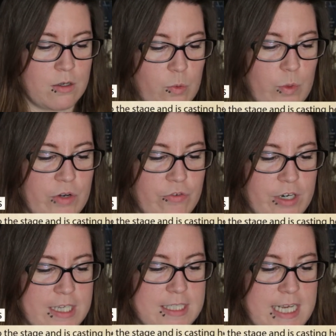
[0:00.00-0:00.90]
Winifred
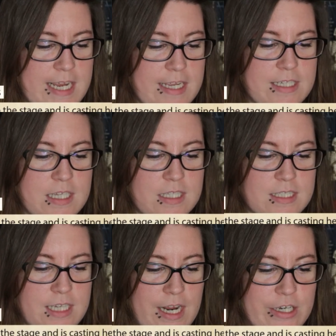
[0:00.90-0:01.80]
has taken to the
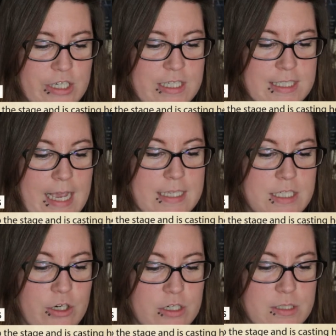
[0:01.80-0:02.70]
stage and is
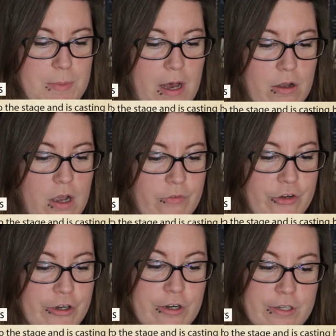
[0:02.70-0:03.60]
casting her spell. Cover
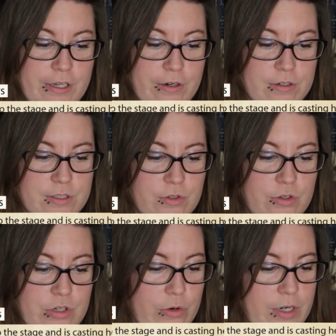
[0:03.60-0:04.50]
your ears so
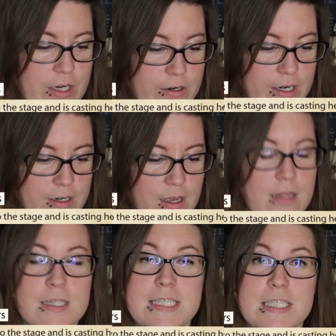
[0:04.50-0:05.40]
you don't hear it.
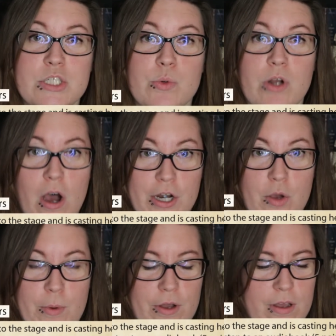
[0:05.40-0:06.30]
Listen to an
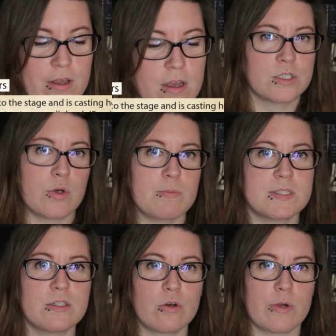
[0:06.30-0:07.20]
audiobook. So I'm
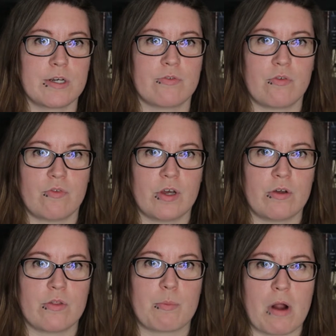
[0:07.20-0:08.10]
still going to
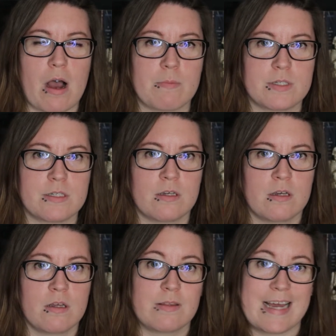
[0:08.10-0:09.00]
fulfill the prompt
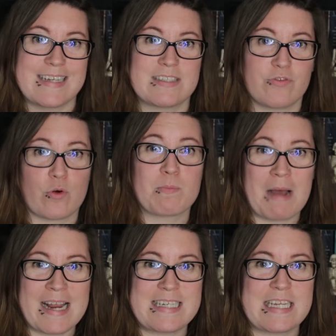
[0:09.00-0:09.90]
that is for
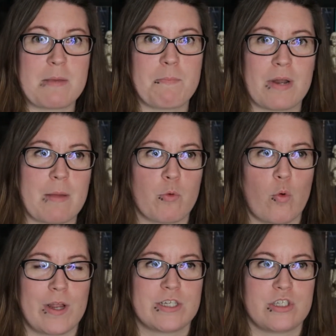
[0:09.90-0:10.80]
my team, but I'm
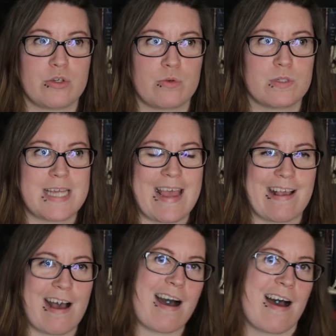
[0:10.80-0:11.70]
going to
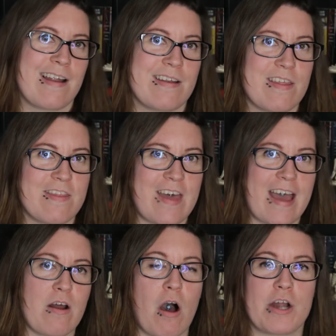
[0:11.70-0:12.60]
take on
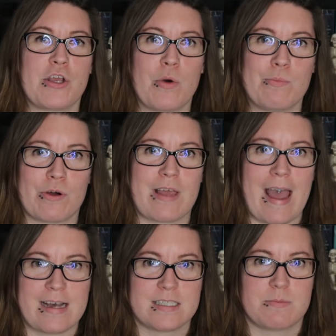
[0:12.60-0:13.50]
that audiobook
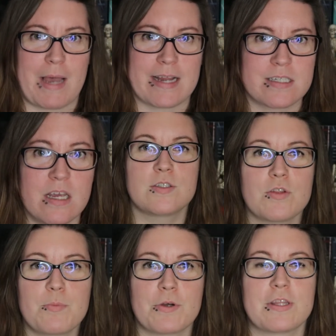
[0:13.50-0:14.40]
aspect. So
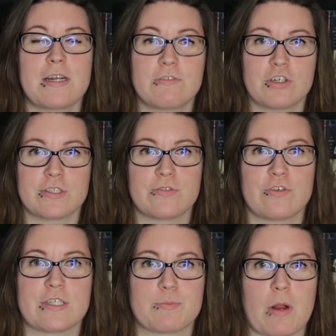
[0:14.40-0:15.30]
the book that I've chosen
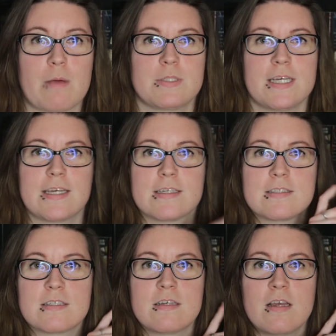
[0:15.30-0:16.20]
for this prompt
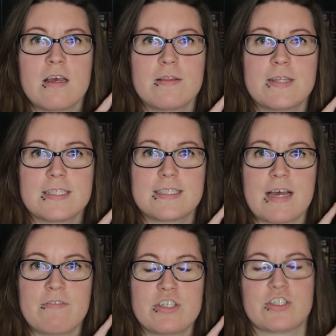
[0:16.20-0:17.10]
is This
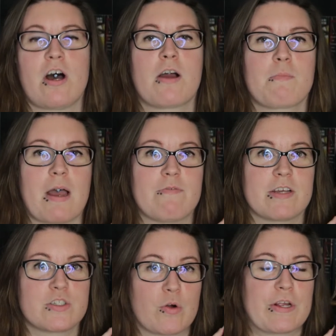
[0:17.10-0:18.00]
Savage Song by
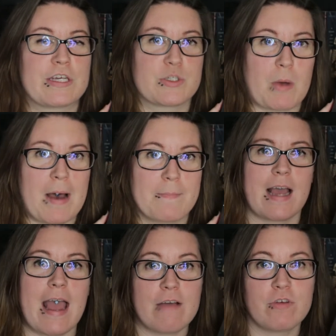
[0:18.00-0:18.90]
Victoria Schwab.
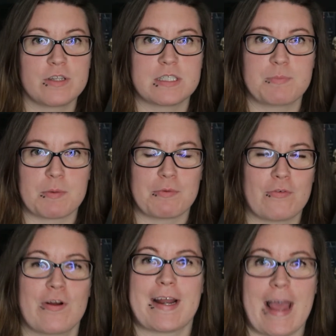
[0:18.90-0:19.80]
I have read this book
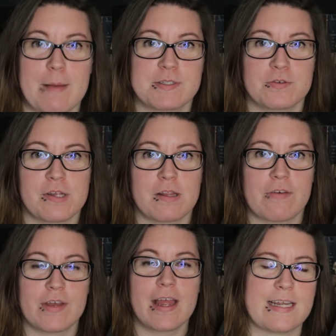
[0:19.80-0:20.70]
before and I absolutely
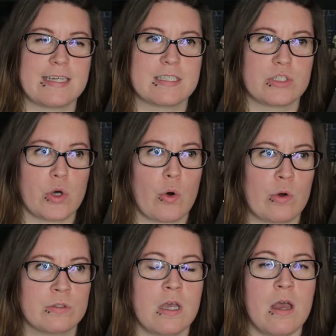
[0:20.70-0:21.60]
love it. It is
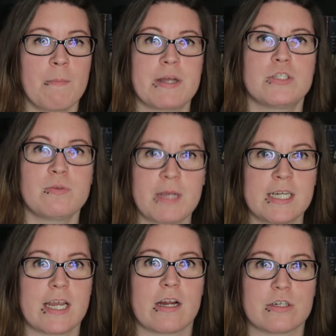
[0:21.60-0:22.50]
told by 2
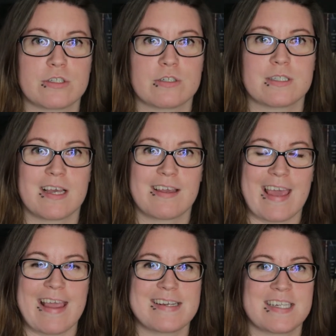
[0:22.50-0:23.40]
main characters,
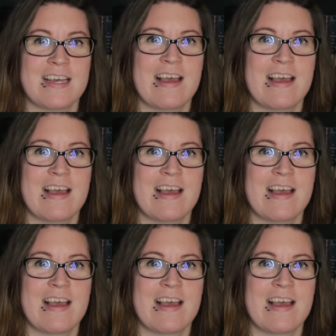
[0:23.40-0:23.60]
Kate